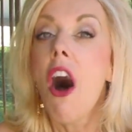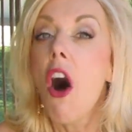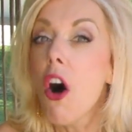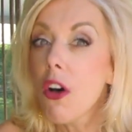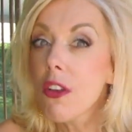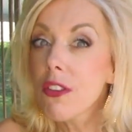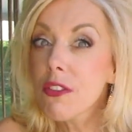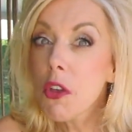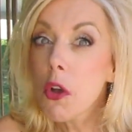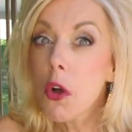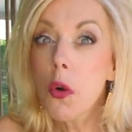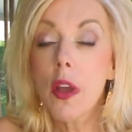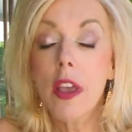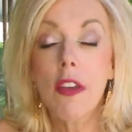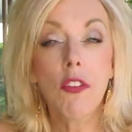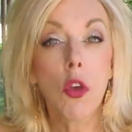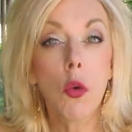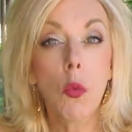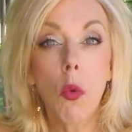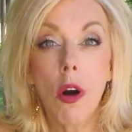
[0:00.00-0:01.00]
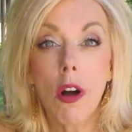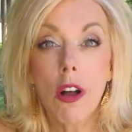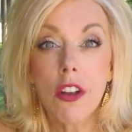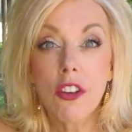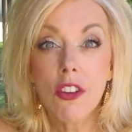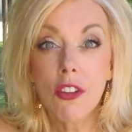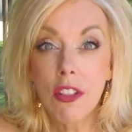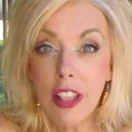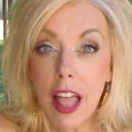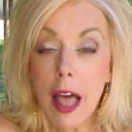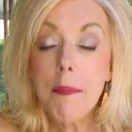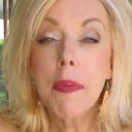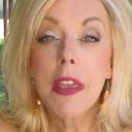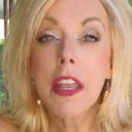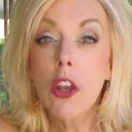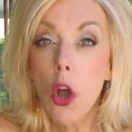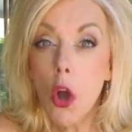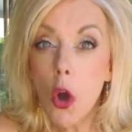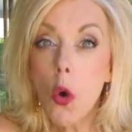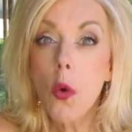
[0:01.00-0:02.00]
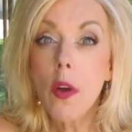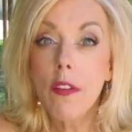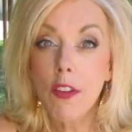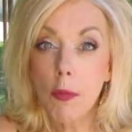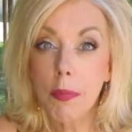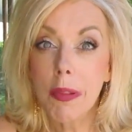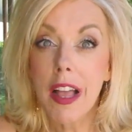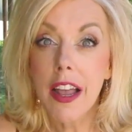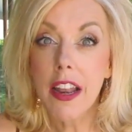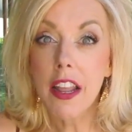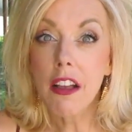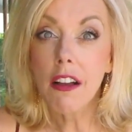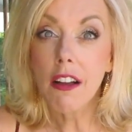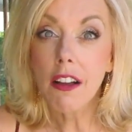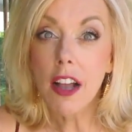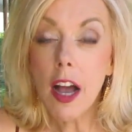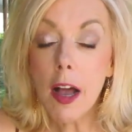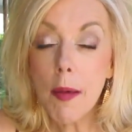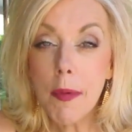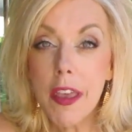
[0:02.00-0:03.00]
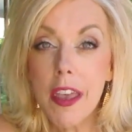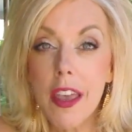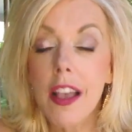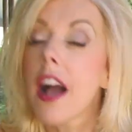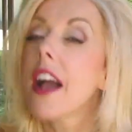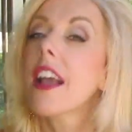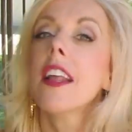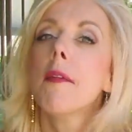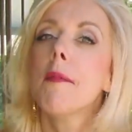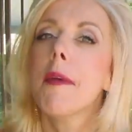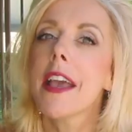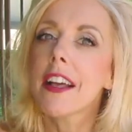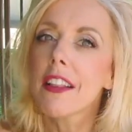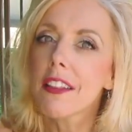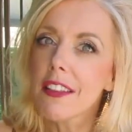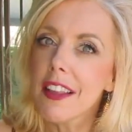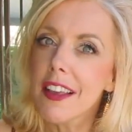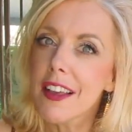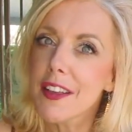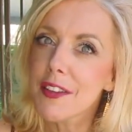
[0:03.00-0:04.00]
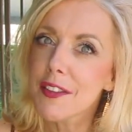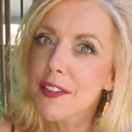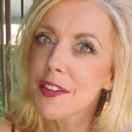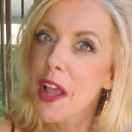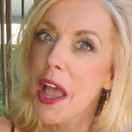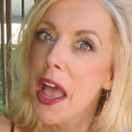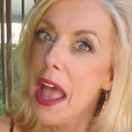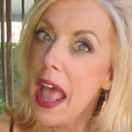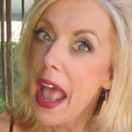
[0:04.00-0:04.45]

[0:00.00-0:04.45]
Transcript: Also, if you want to let me know if you're planning on coming, I'm going to make a list,